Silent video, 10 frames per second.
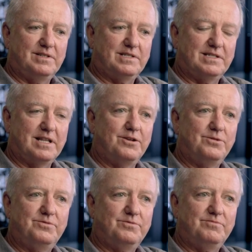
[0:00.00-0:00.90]

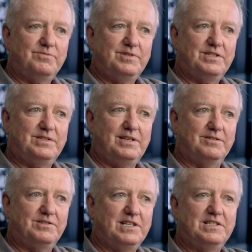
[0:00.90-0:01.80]
slow, you
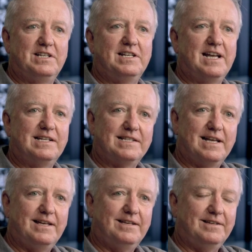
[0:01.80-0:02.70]
know, 16
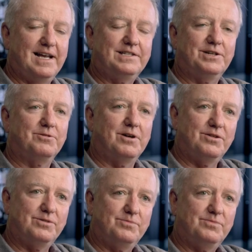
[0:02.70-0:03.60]
ASA
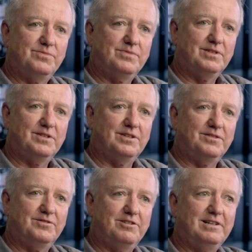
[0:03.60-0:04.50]
Ektachrome,
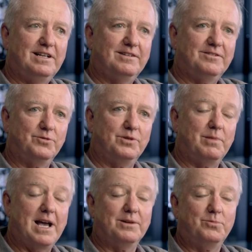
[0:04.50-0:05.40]
uh, very or the
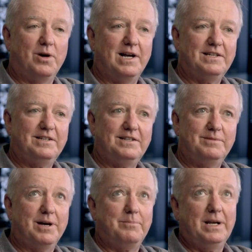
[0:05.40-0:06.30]
black and white.
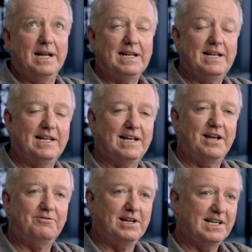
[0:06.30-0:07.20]
You might be lucky to get
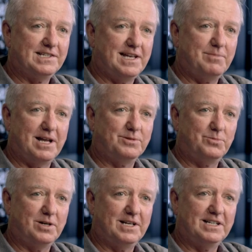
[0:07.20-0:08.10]
100 ASA black
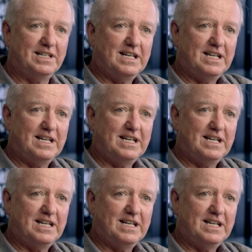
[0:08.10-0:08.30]
and white.